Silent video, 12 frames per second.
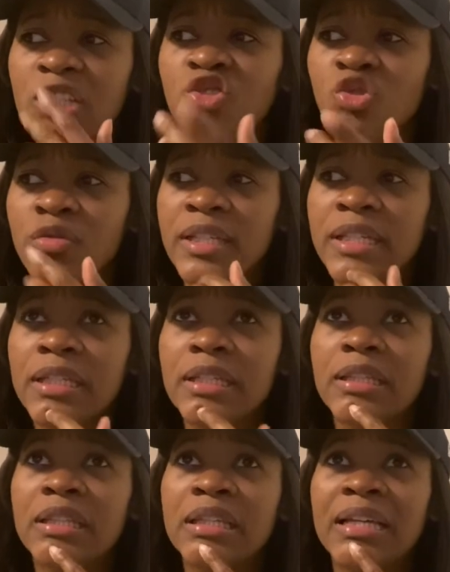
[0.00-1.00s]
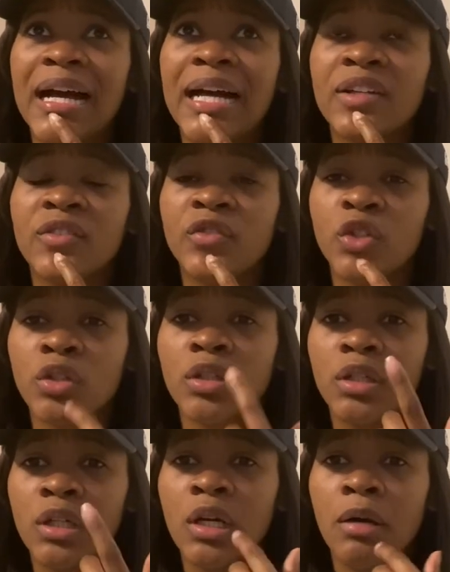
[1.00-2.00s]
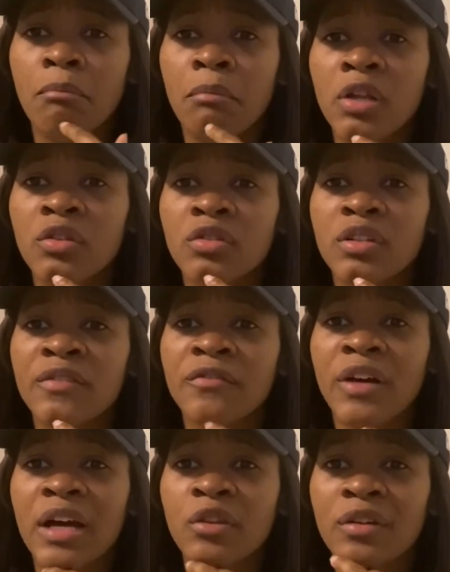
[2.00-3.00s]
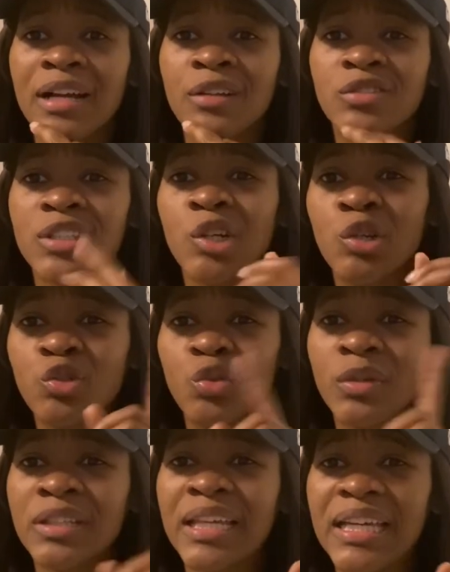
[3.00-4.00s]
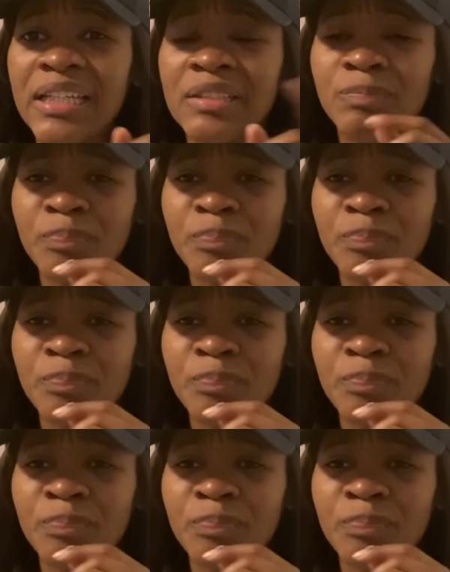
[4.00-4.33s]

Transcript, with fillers: you to get thee out of your mother and father house and go to a land